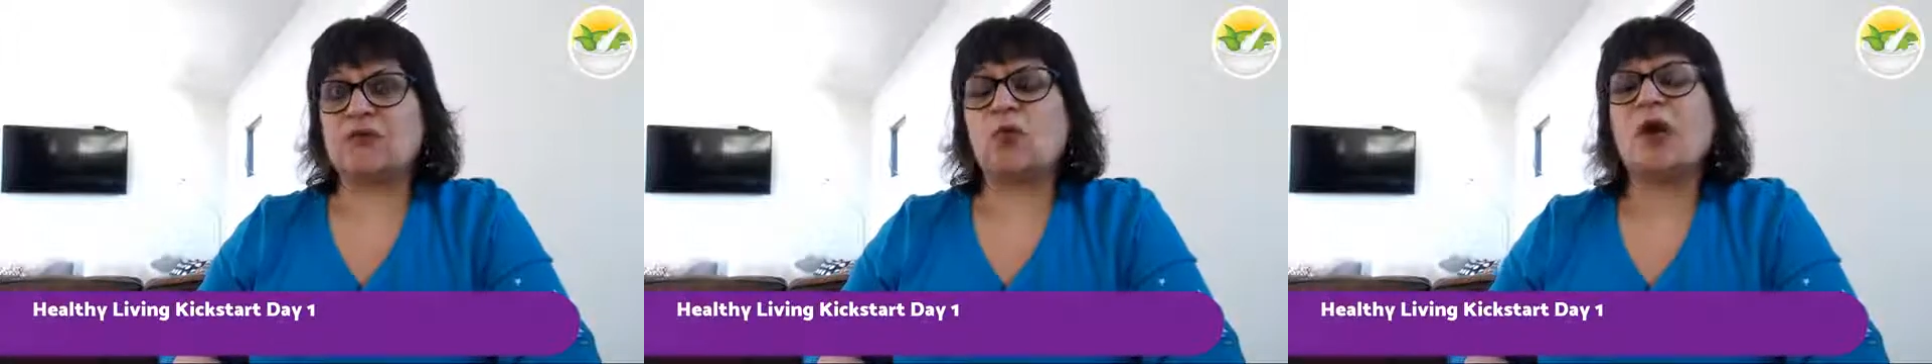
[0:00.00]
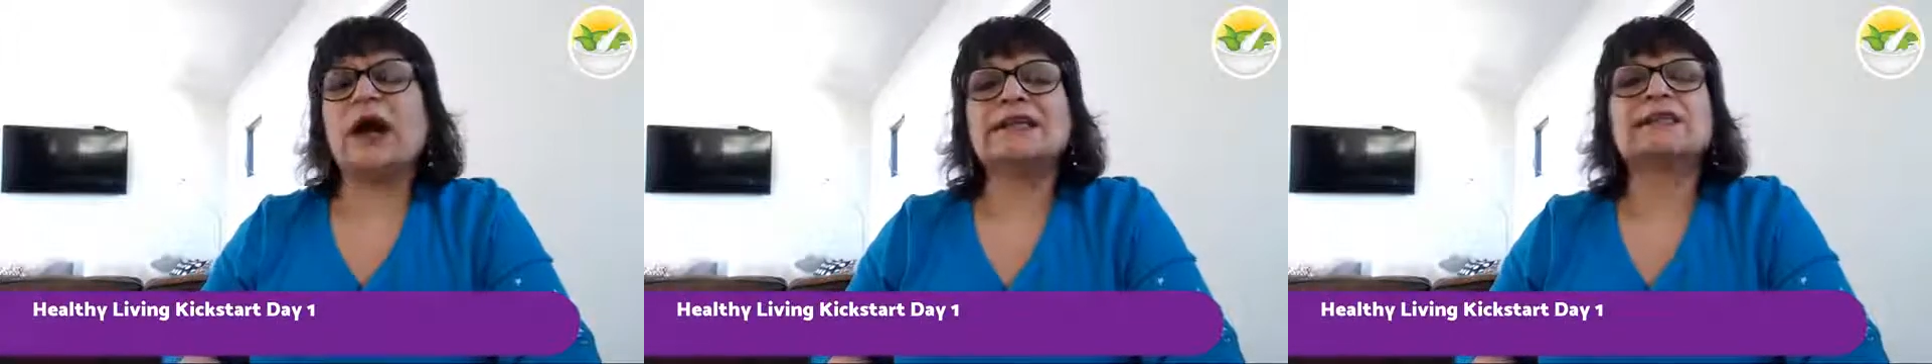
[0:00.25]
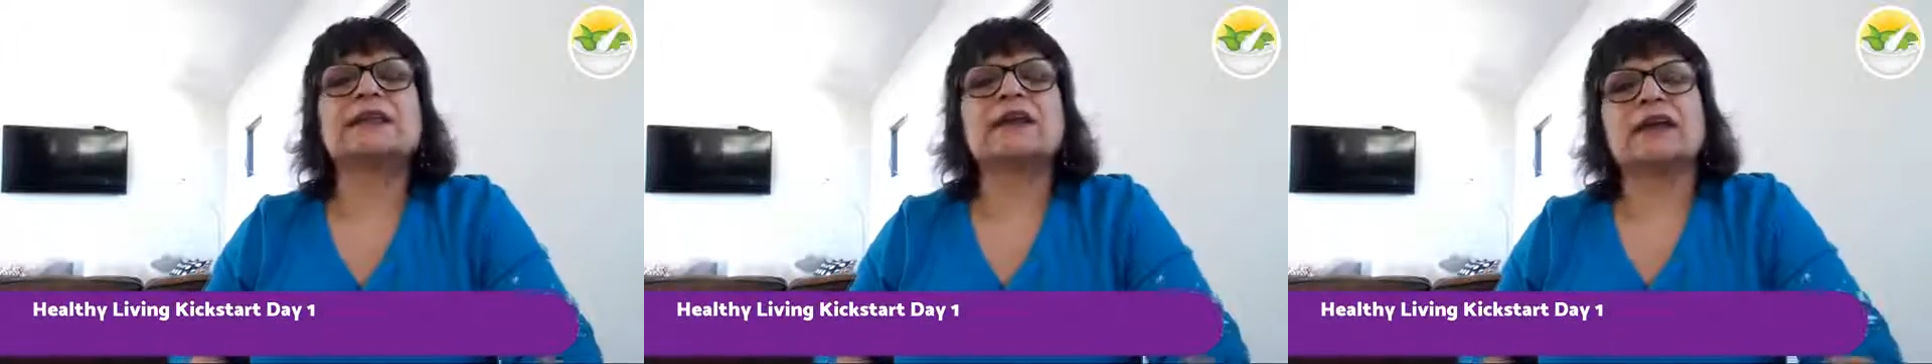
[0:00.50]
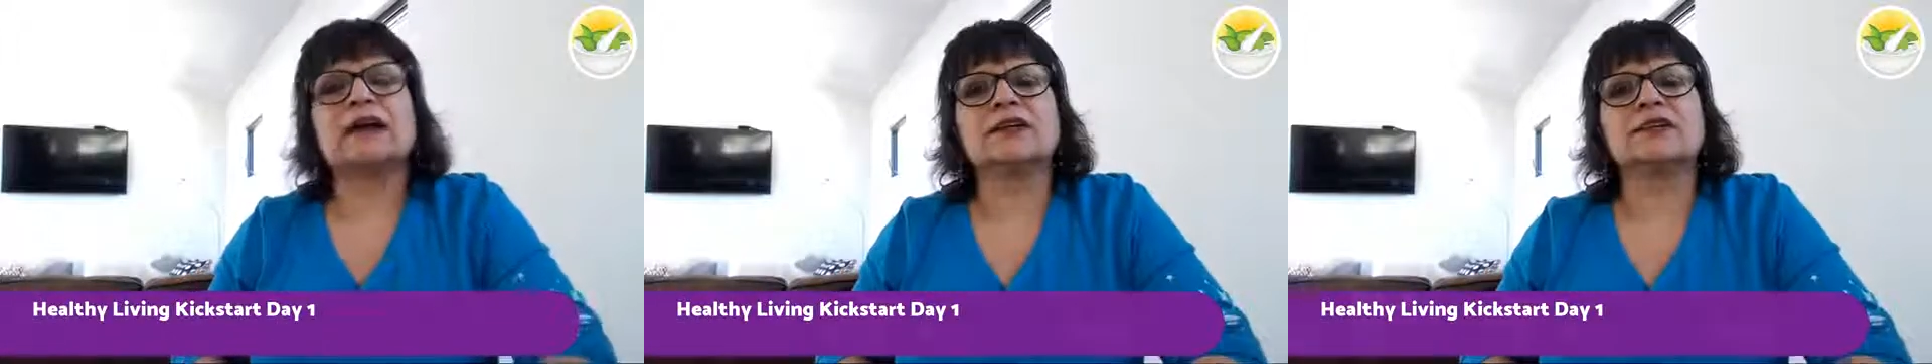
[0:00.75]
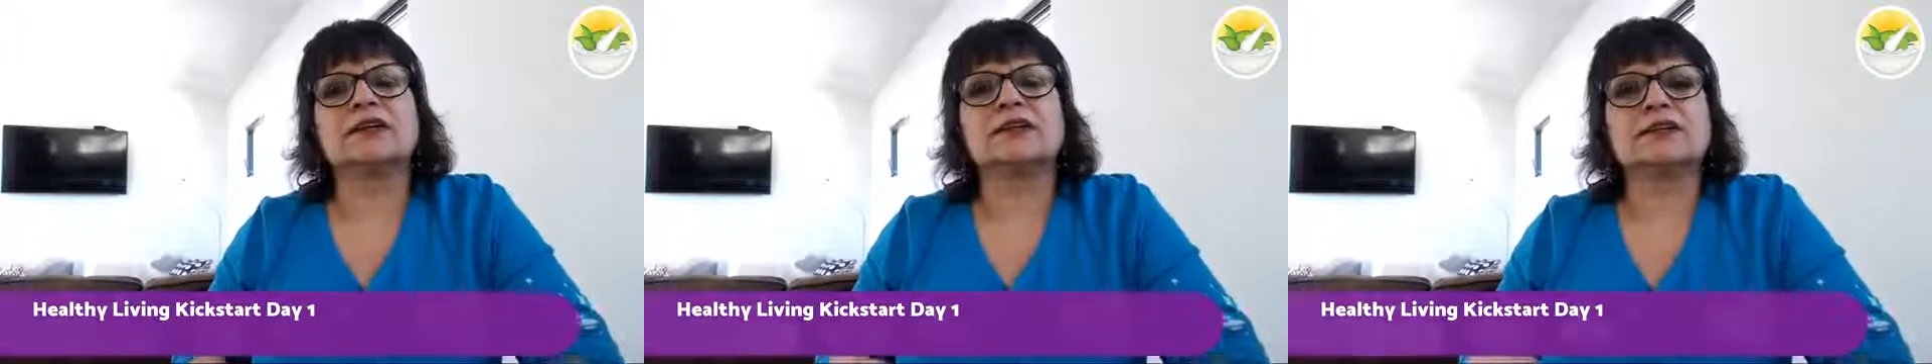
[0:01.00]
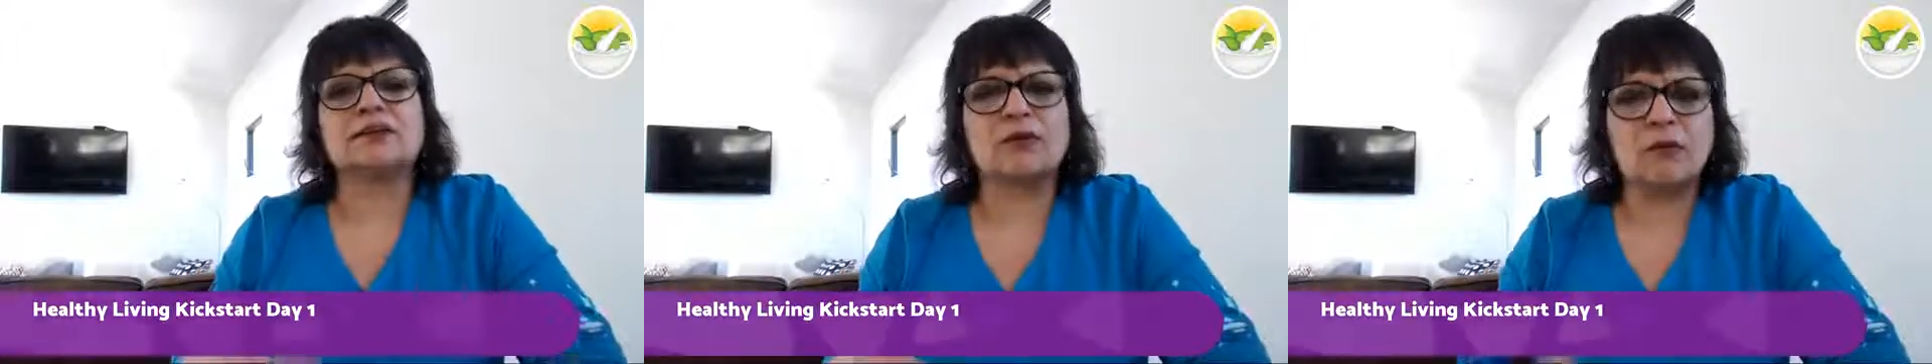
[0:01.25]
and why staying hydrated
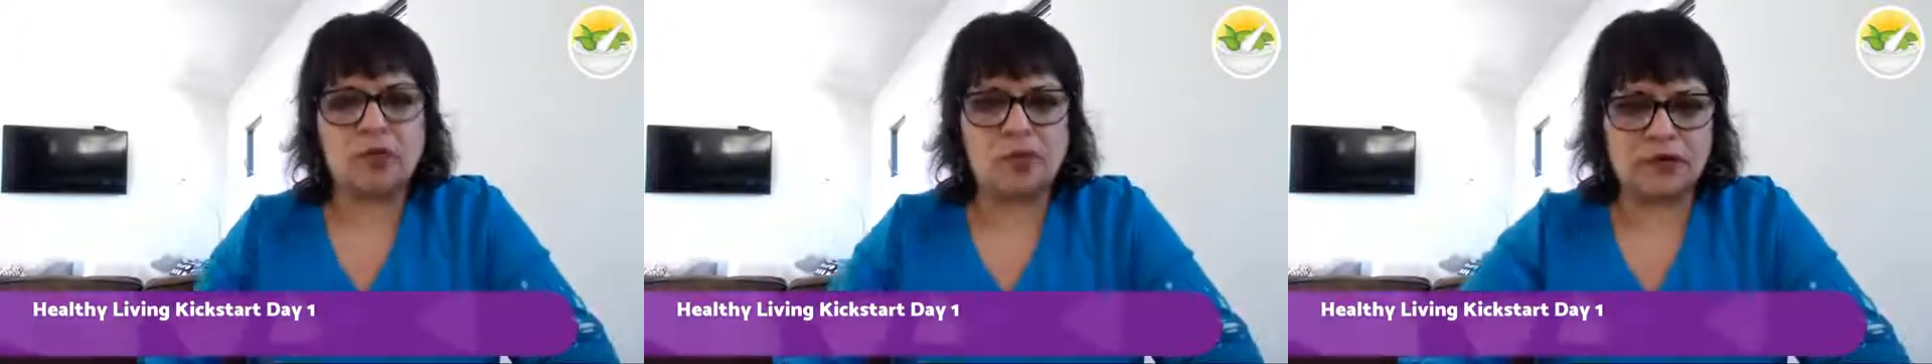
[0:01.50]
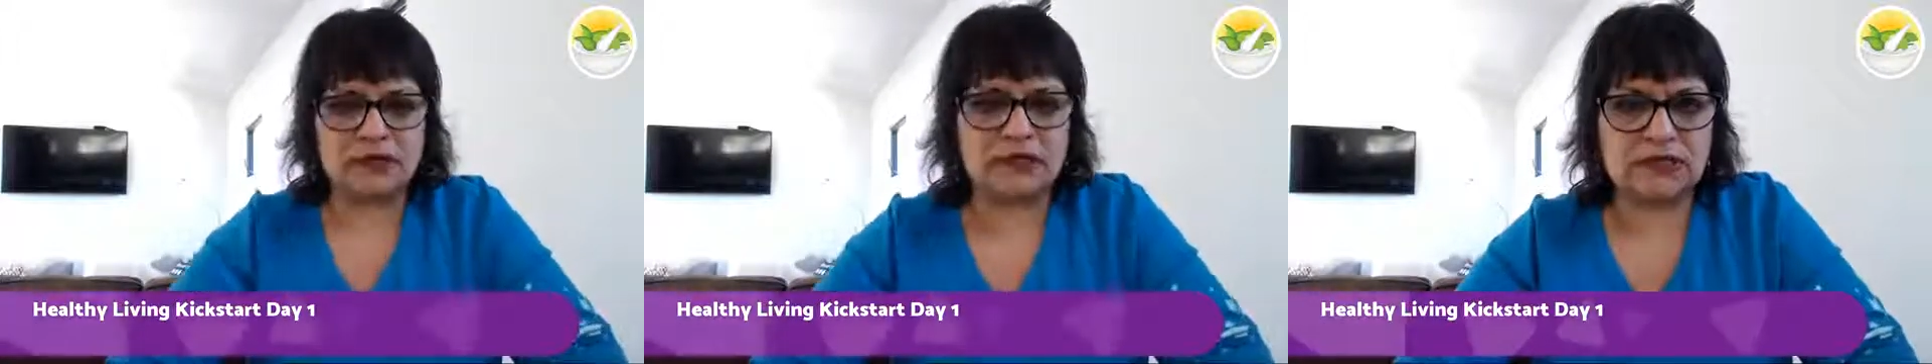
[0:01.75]
is so important